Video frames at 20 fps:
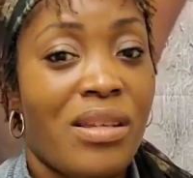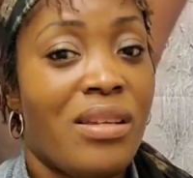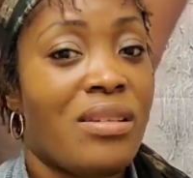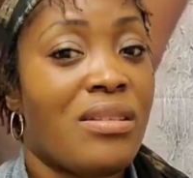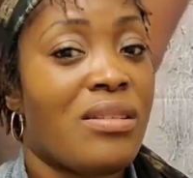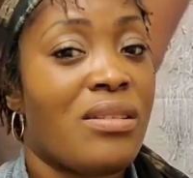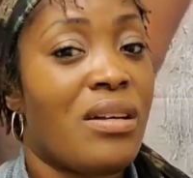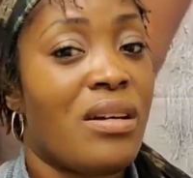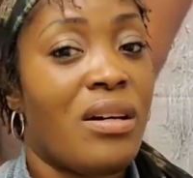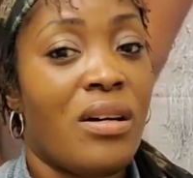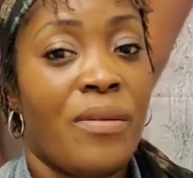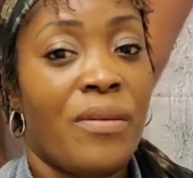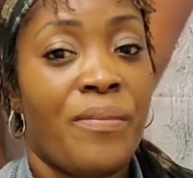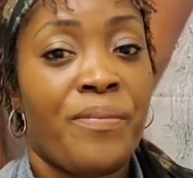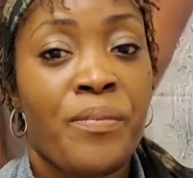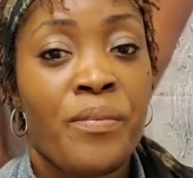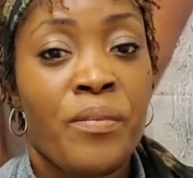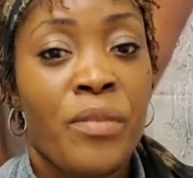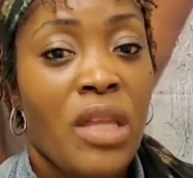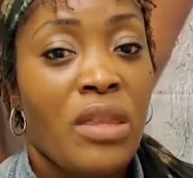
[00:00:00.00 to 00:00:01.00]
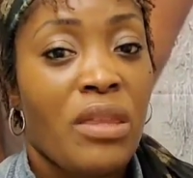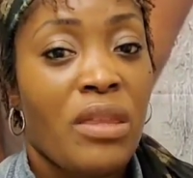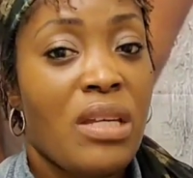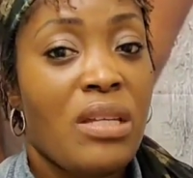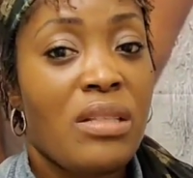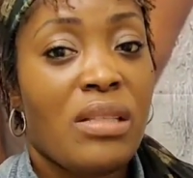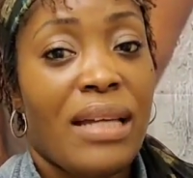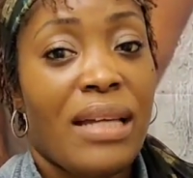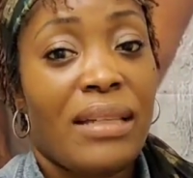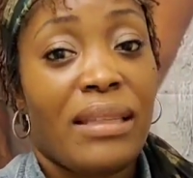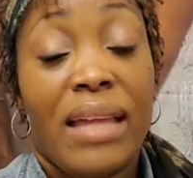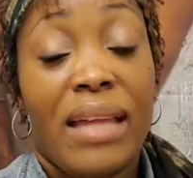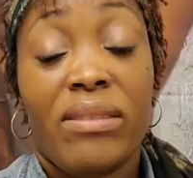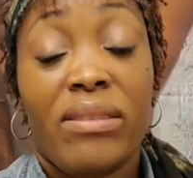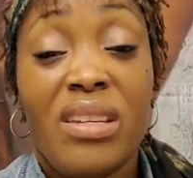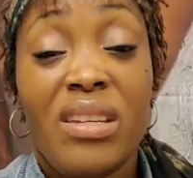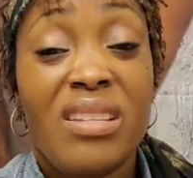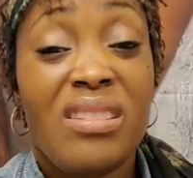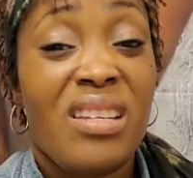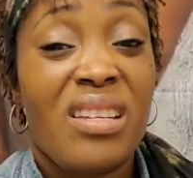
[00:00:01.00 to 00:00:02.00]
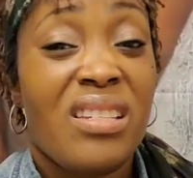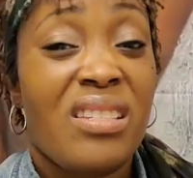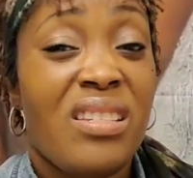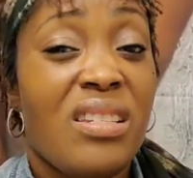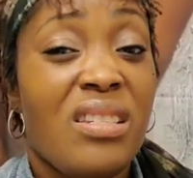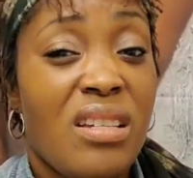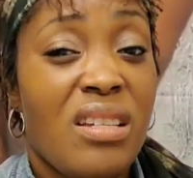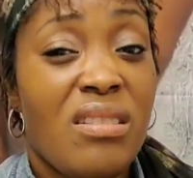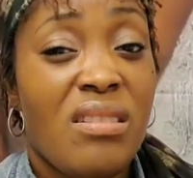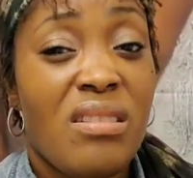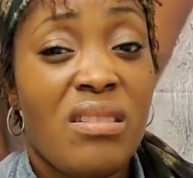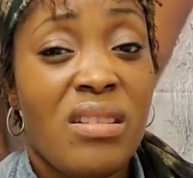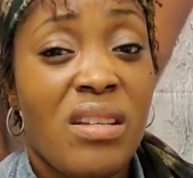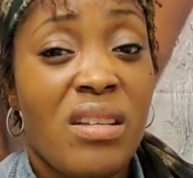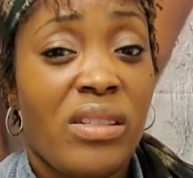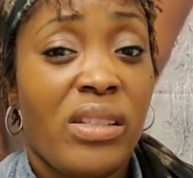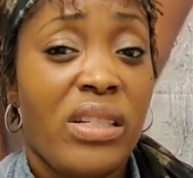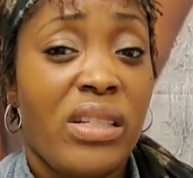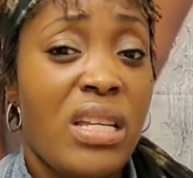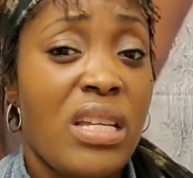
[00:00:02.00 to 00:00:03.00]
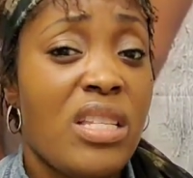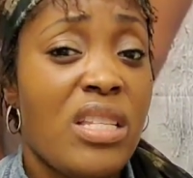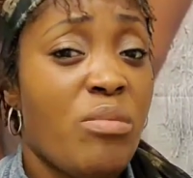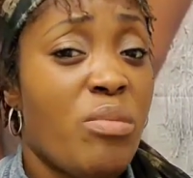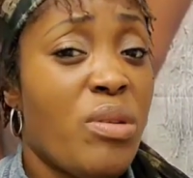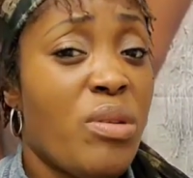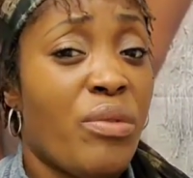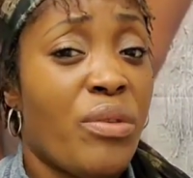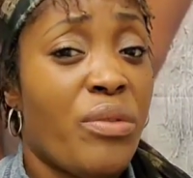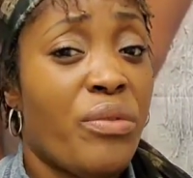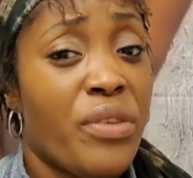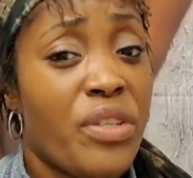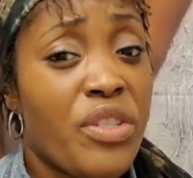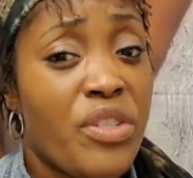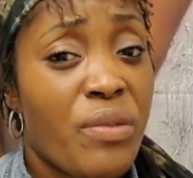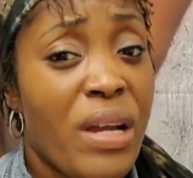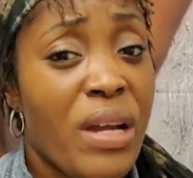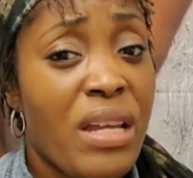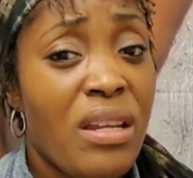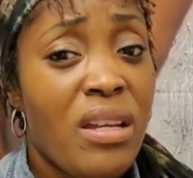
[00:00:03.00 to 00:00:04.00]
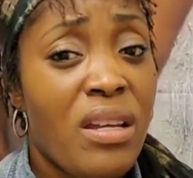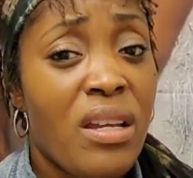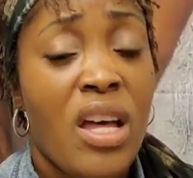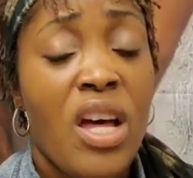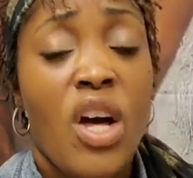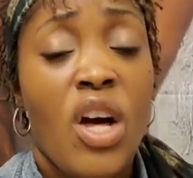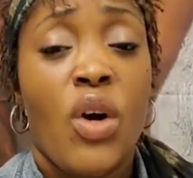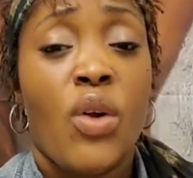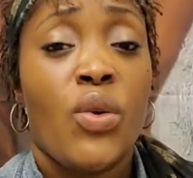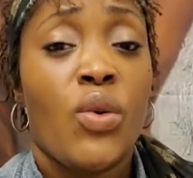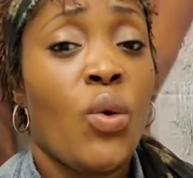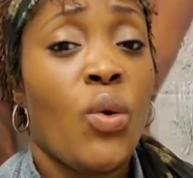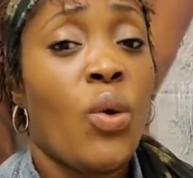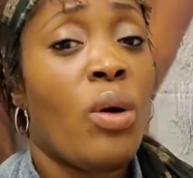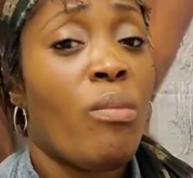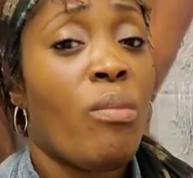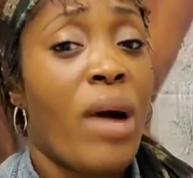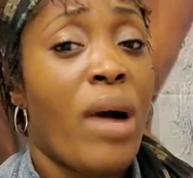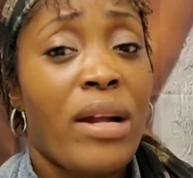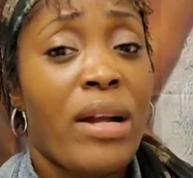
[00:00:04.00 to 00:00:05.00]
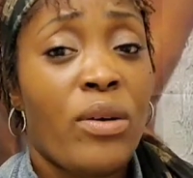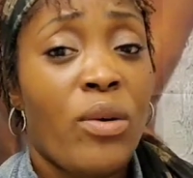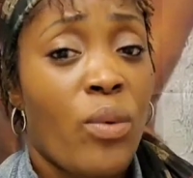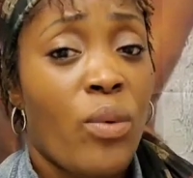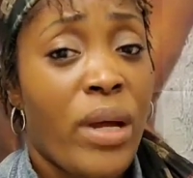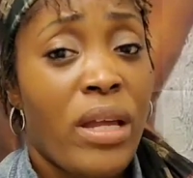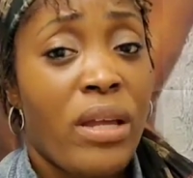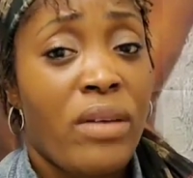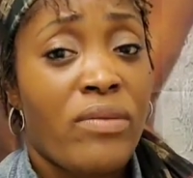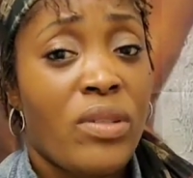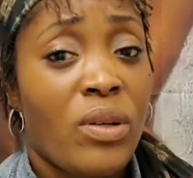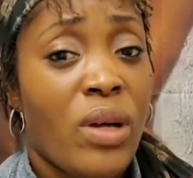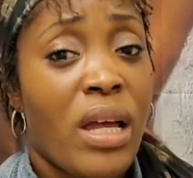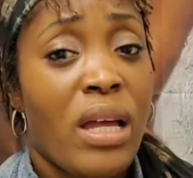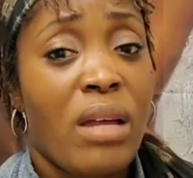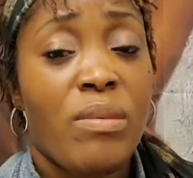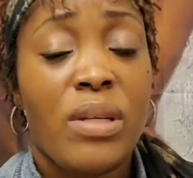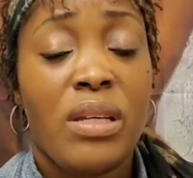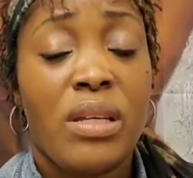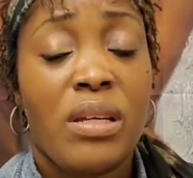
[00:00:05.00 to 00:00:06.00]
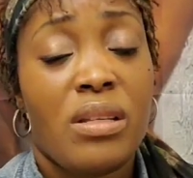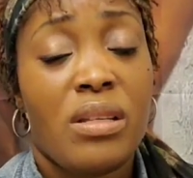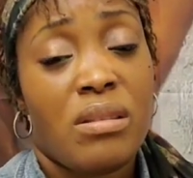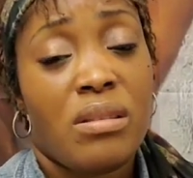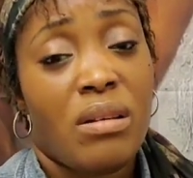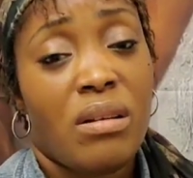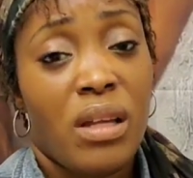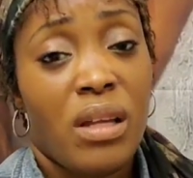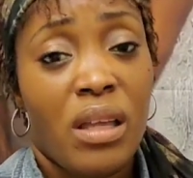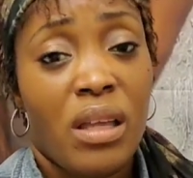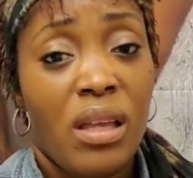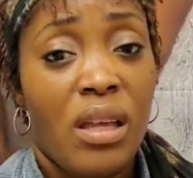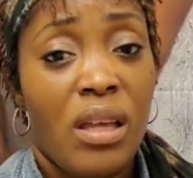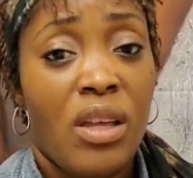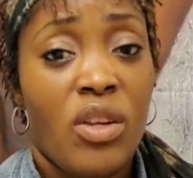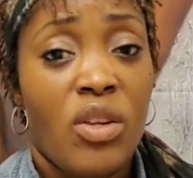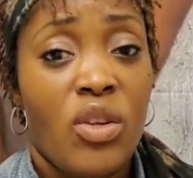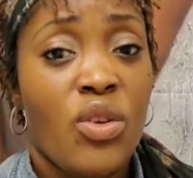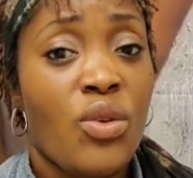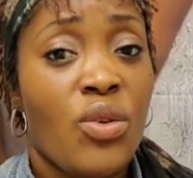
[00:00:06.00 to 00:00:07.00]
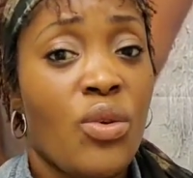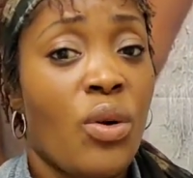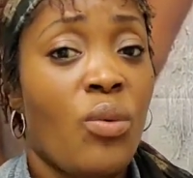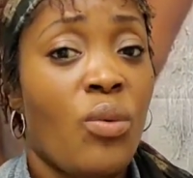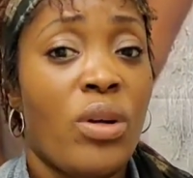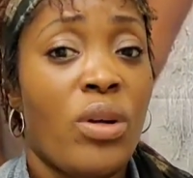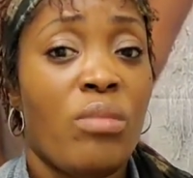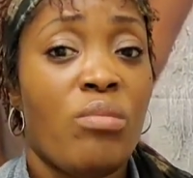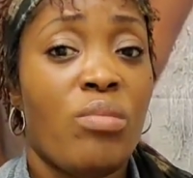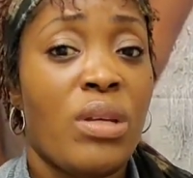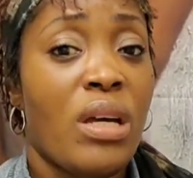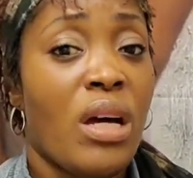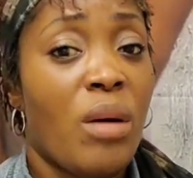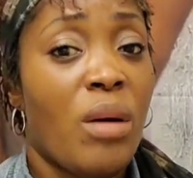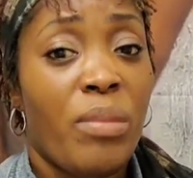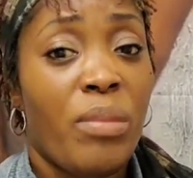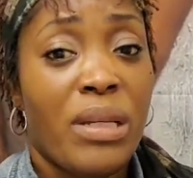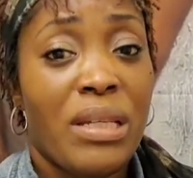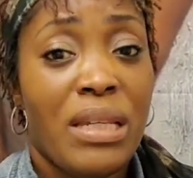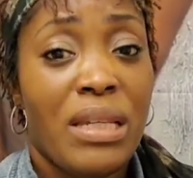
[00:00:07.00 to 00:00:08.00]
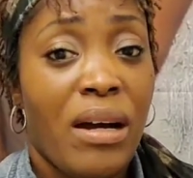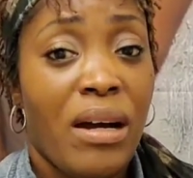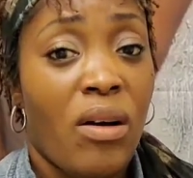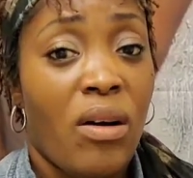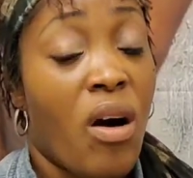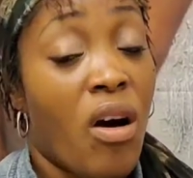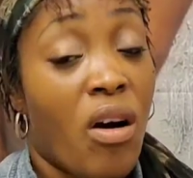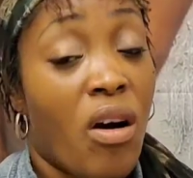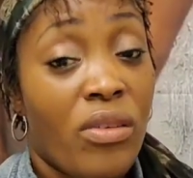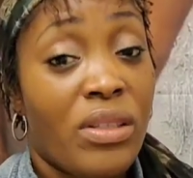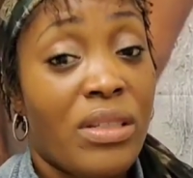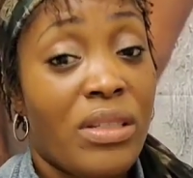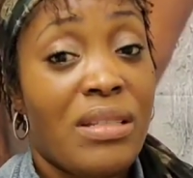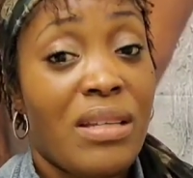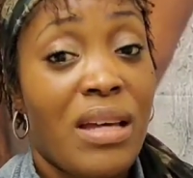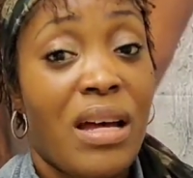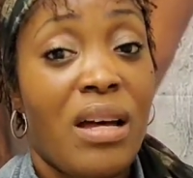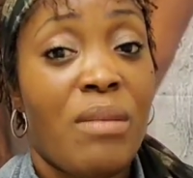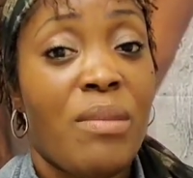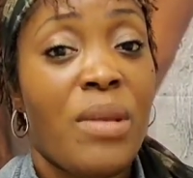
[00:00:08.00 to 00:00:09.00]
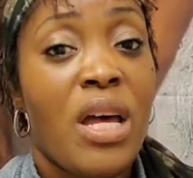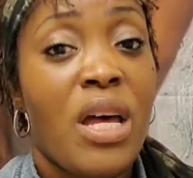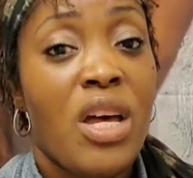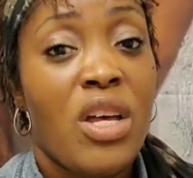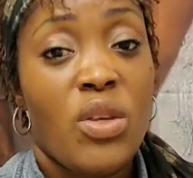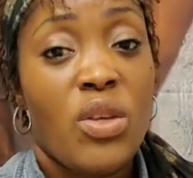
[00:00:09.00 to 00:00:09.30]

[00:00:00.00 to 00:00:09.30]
sticks, things like that, things that didn't necessarily need to be refrigerated nor microwaved. Okay, because again, you don't want to be up and down all the time.